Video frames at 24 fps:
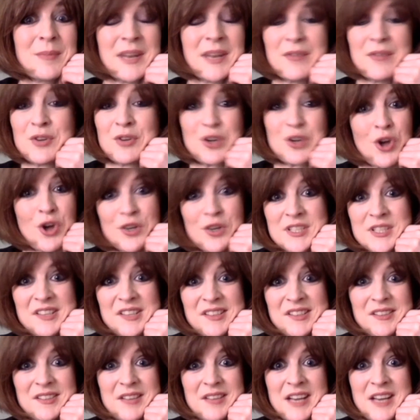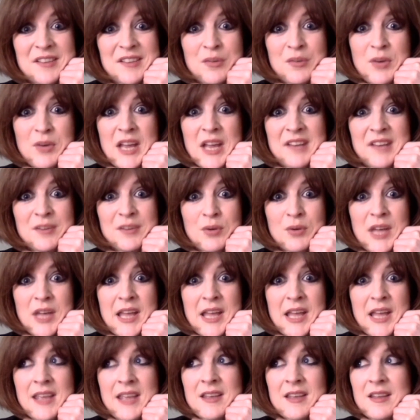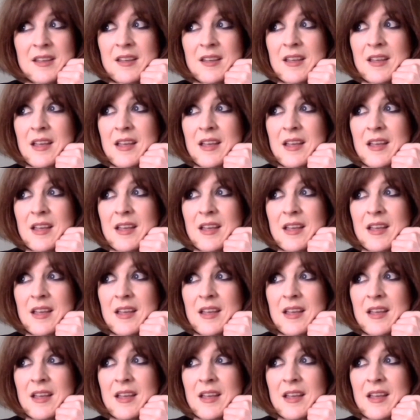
but if you're not, it's okay.